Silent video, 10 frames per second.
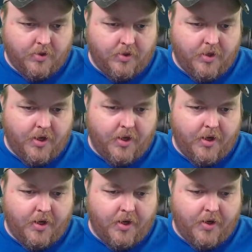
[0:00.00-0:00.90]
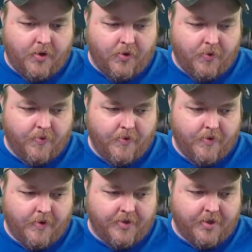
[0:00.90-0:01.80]
No!
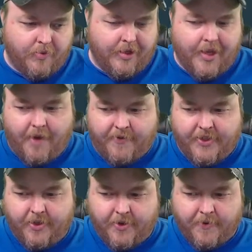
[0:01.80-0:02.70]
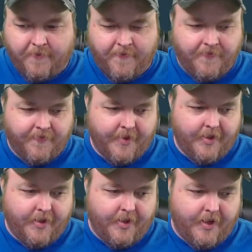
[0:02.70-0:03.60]
I should have went loftier.
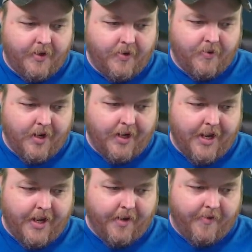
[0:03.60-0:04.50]
I know, right? F.